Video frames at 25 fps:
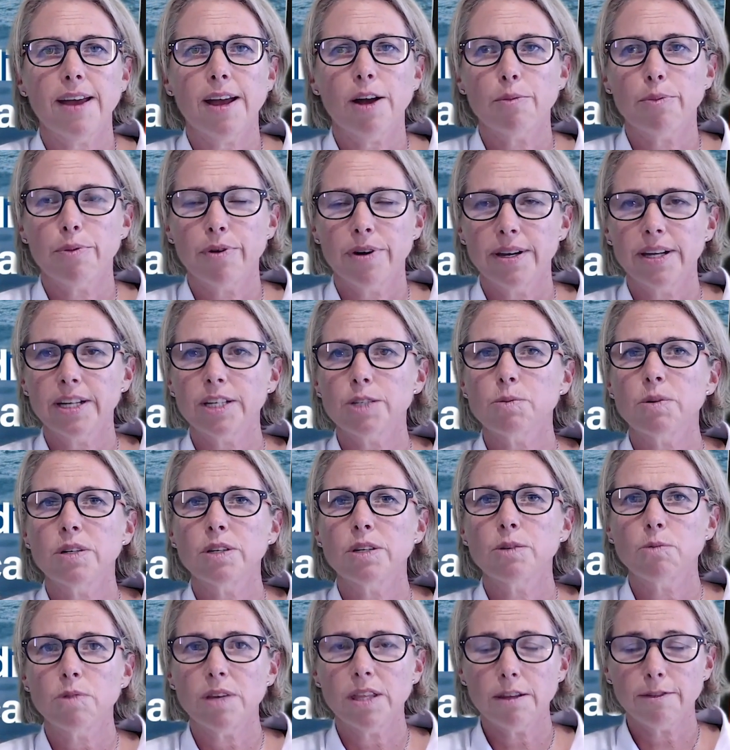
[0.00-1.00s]
our
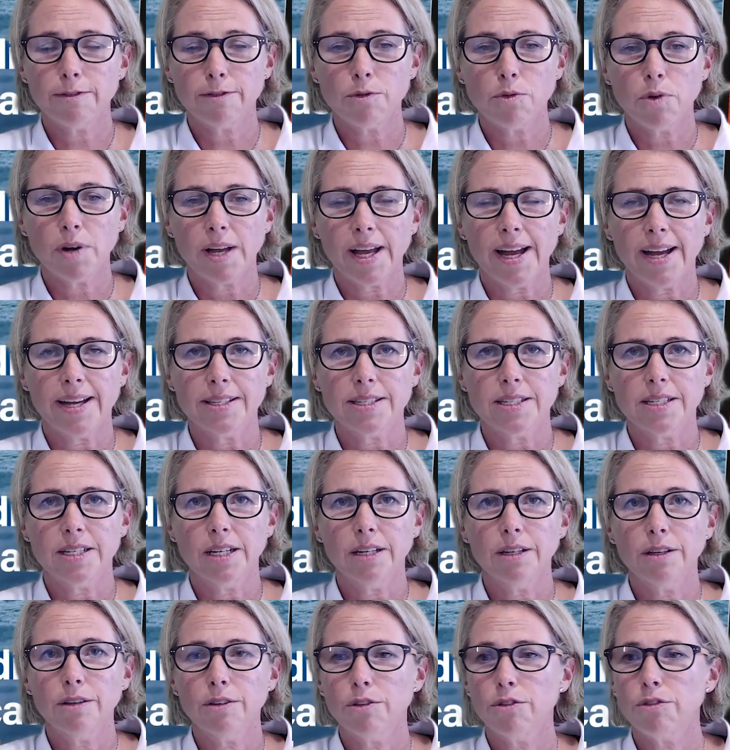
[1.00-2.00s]
PredictWind weather
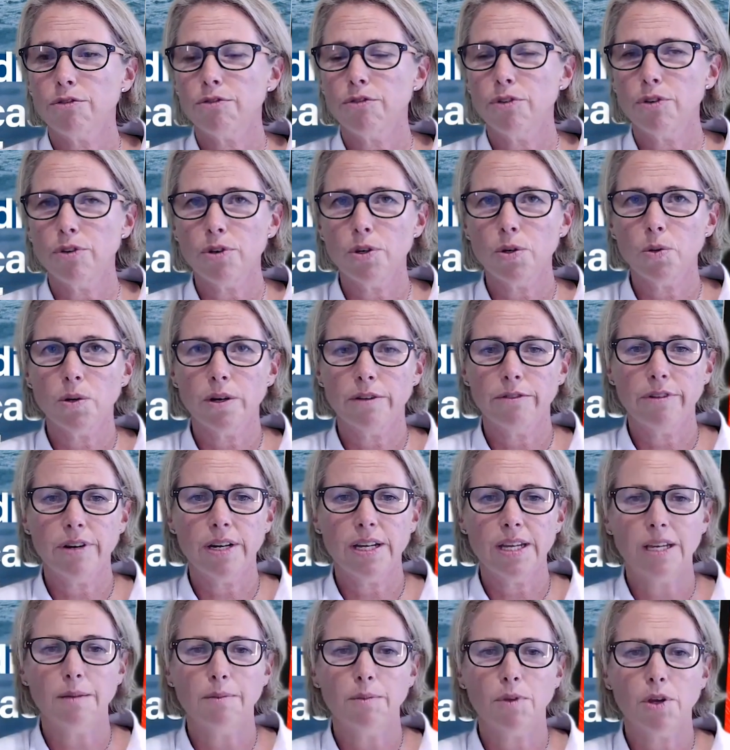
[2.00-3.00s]
forecasting through your
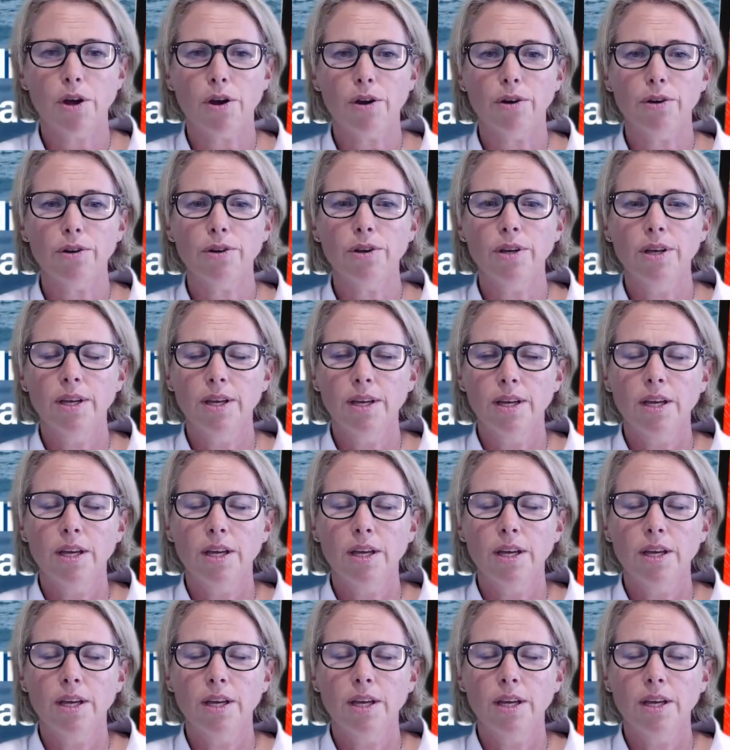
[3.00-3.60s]
Iridium GO,